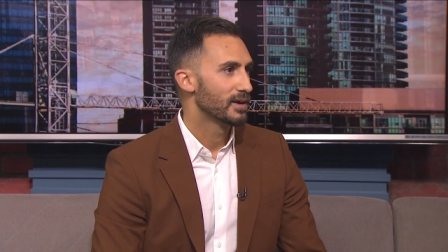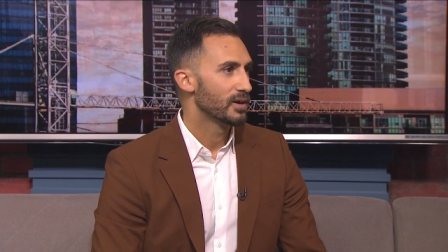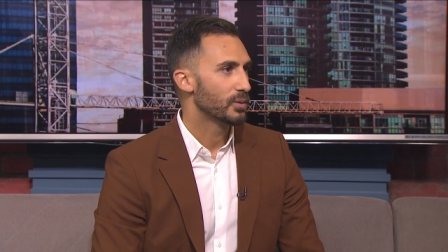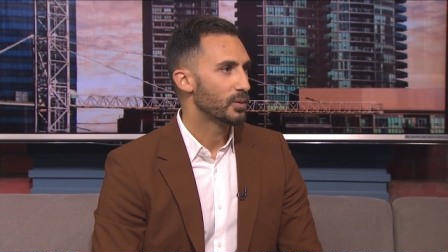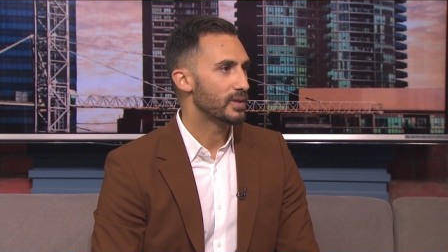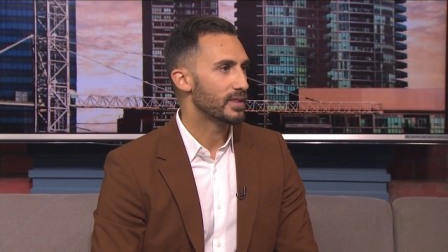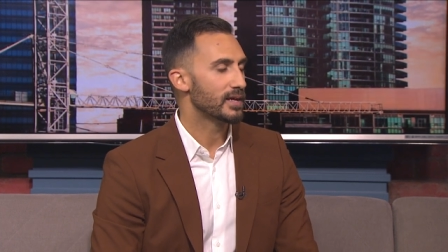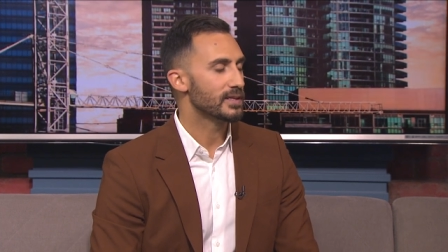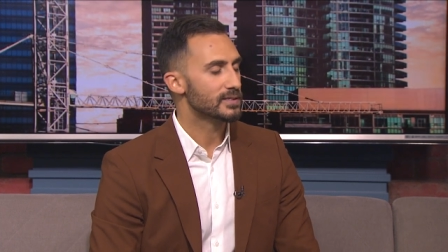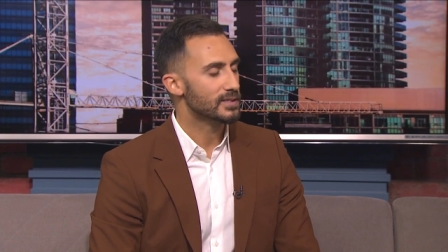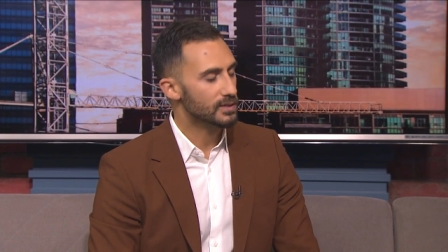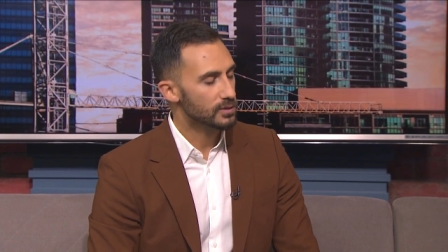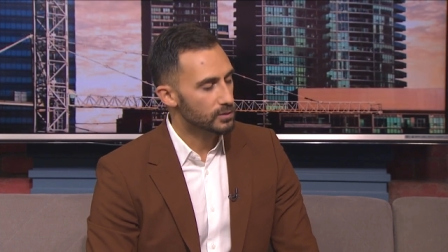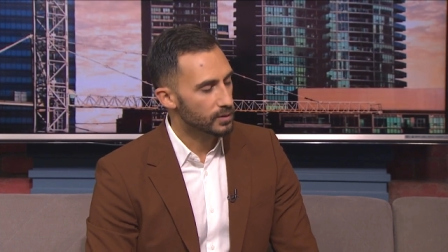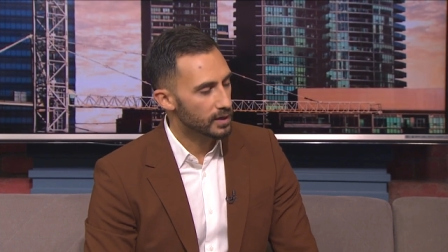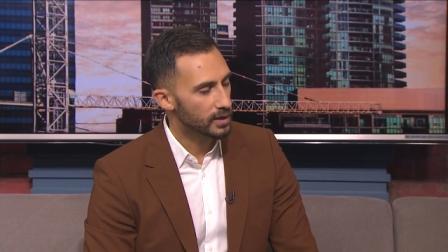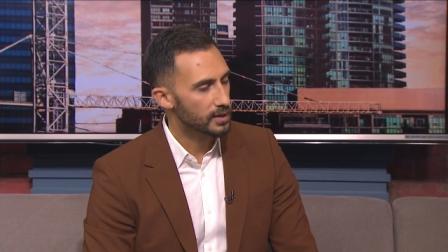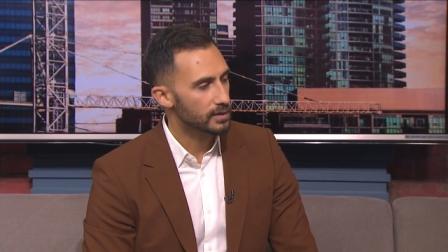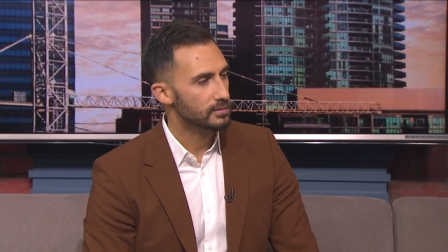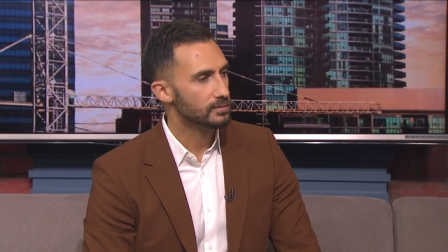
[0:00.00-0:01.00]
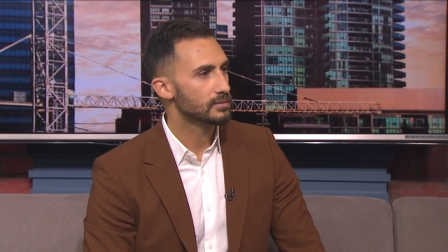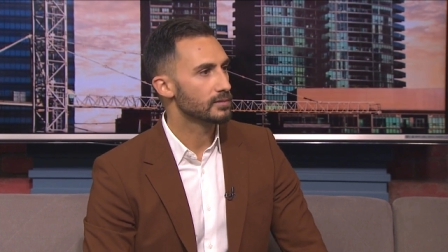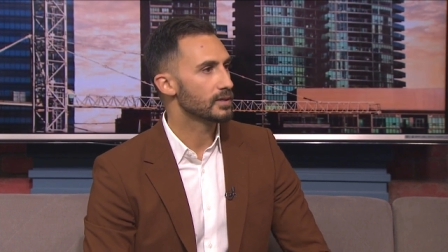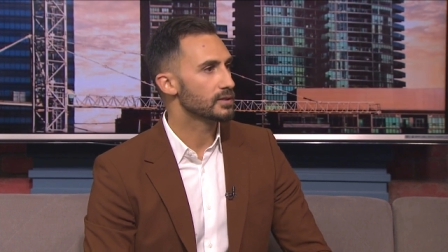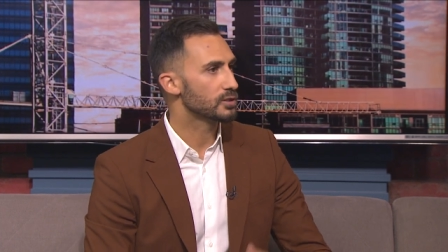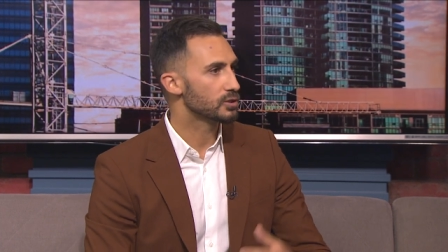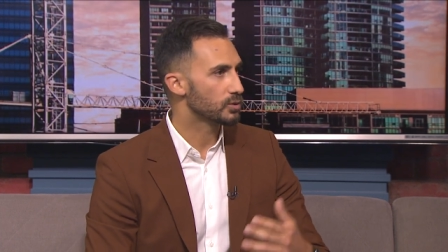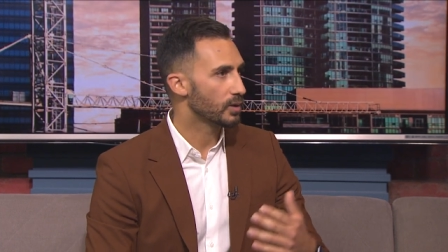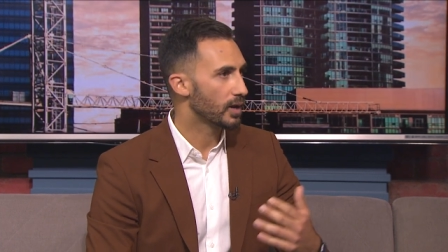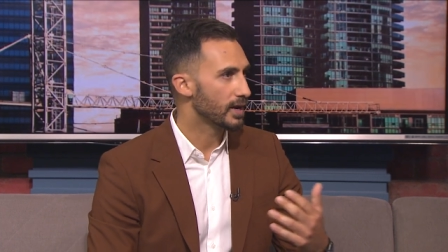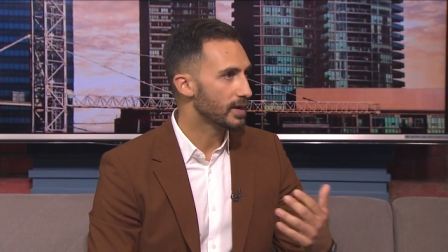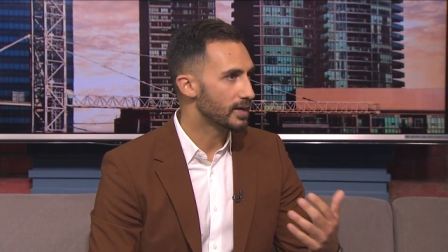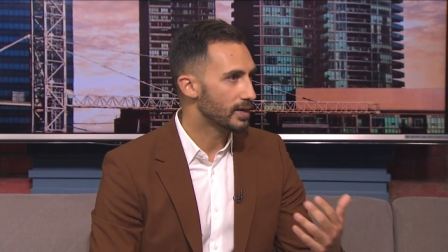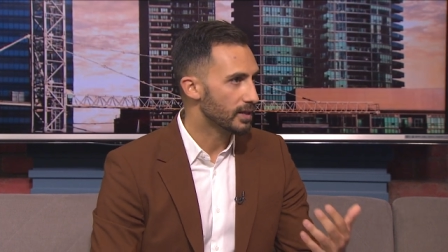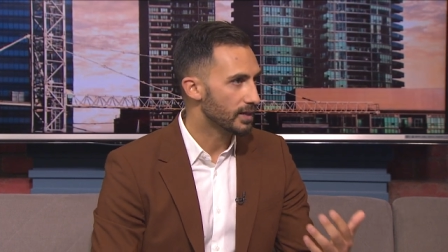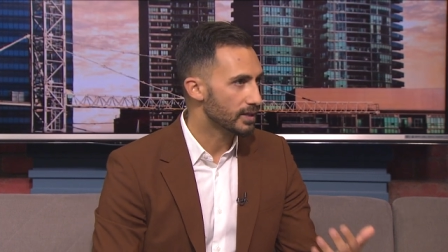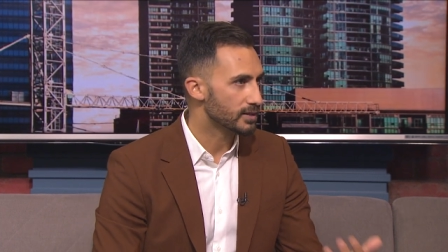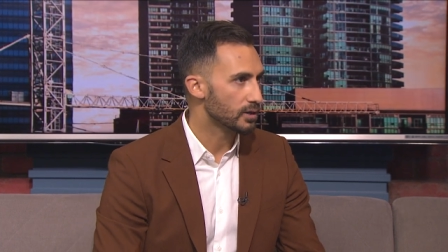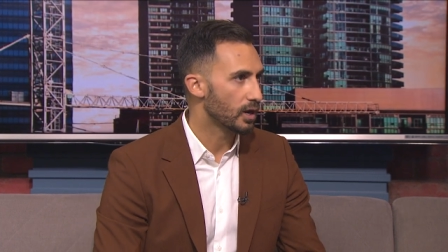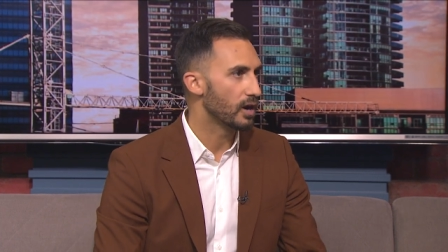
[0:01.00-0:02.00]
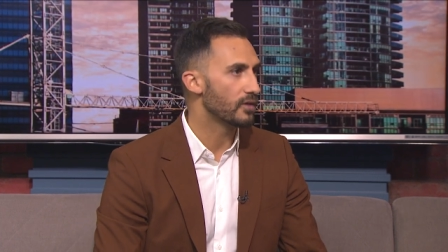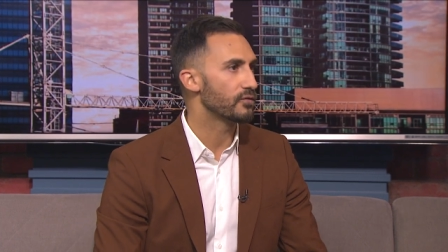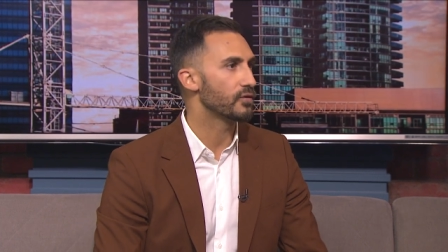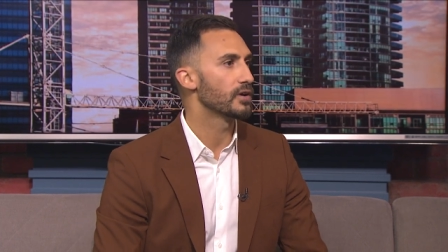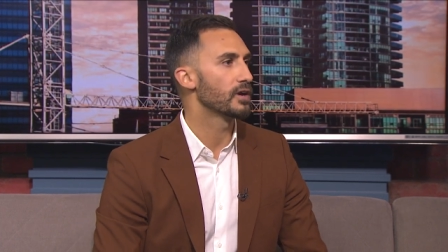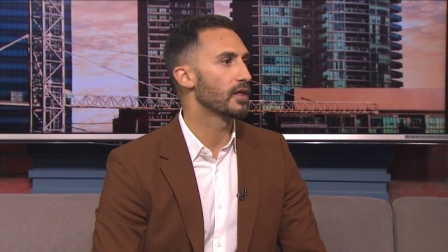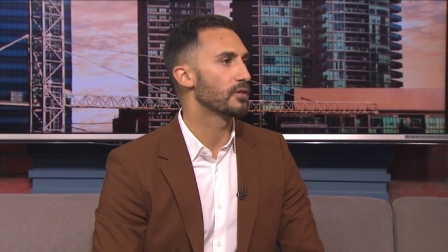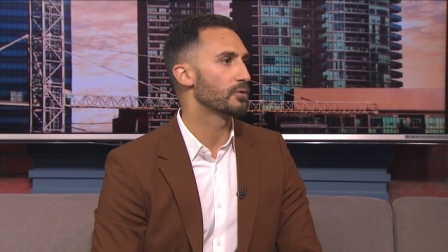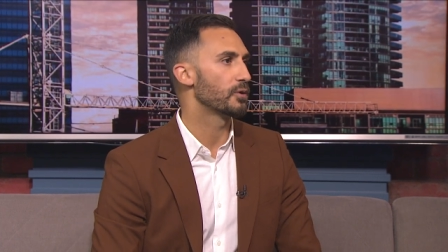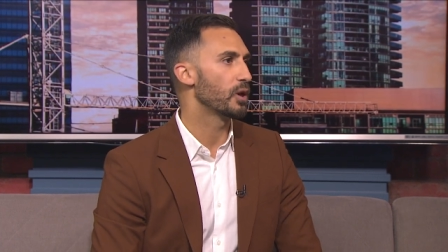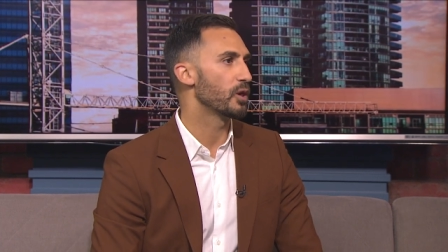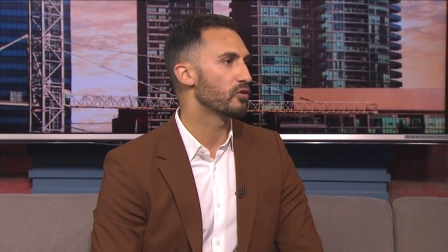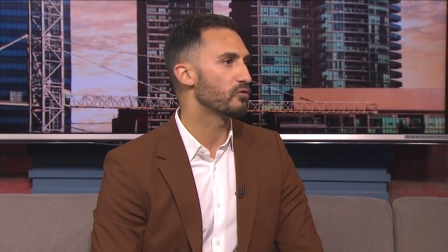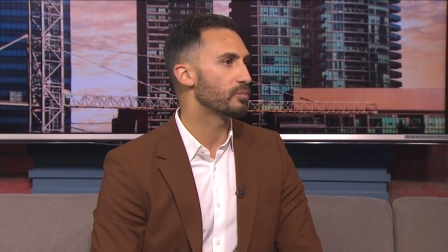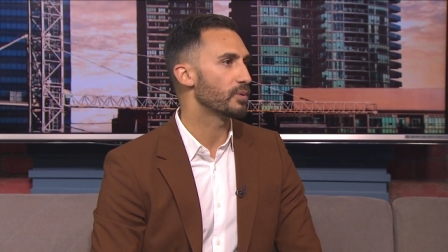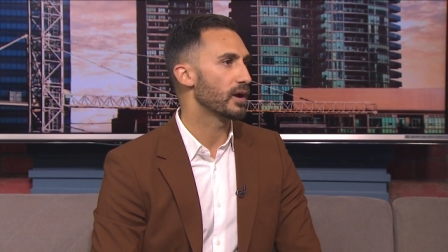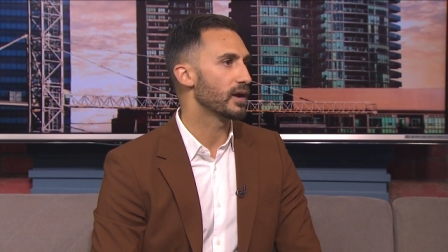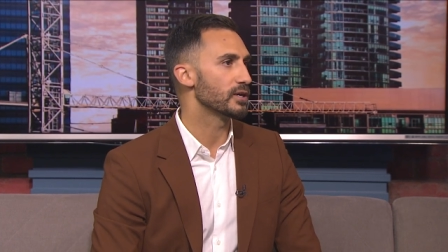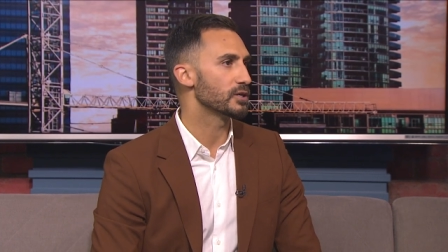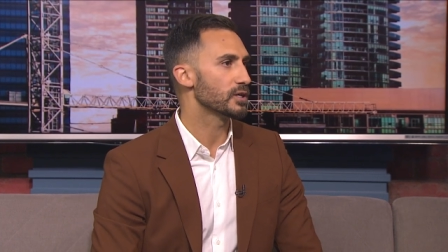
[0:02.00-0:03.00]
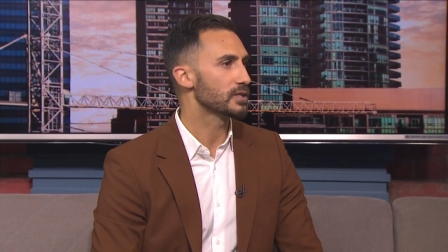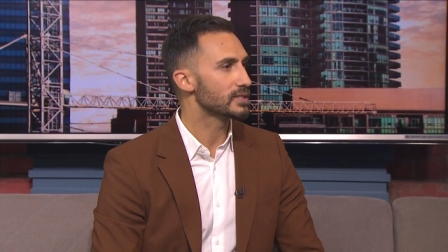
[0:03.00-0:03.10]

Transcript: We then said, okay, let's try and let's offer another olive branch.